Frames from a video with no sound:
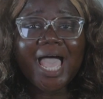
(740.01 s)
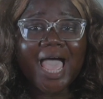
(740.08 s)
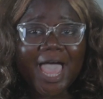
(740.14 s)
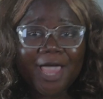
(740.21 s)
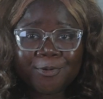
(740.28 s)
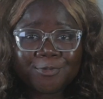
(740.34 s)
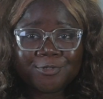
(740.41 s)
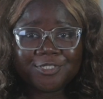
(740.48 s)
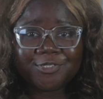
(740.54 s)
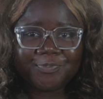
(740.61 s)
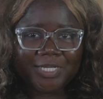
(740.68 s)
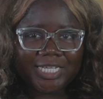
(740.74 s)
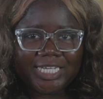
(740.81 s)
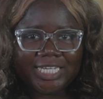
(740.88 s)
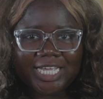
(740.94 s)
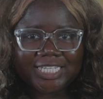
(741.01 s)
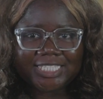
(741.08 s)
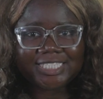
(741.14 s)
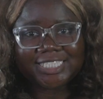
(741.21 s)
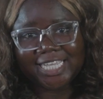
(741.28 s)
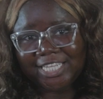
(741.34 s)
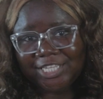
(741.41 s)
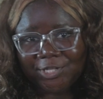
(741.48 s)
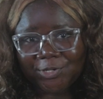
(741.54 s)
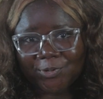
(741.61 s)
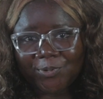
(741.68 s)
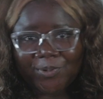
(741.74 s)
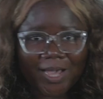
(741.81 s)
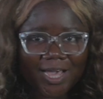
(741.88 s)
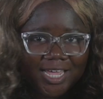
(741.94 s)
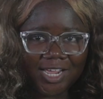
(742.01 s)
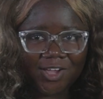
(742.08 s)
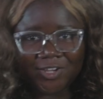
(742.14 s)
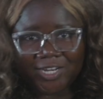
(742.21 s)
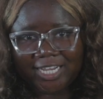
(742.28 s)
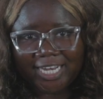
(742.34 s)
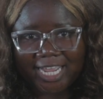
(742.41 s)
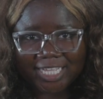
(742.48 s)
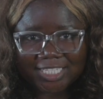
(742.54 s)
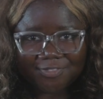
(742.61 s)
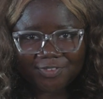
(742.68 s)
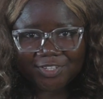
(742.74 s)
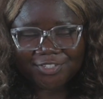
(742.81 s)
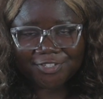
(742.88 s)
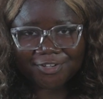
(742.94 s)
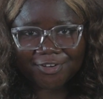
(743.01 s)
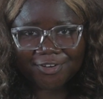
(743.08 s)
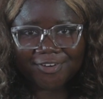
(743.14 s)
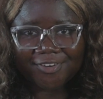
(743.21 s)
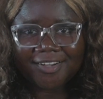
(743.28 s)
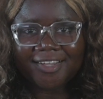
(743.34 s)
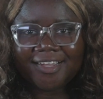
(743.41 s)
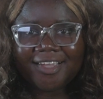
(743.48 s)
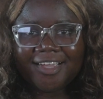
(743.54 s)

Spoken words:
I would be seeing you on our next video.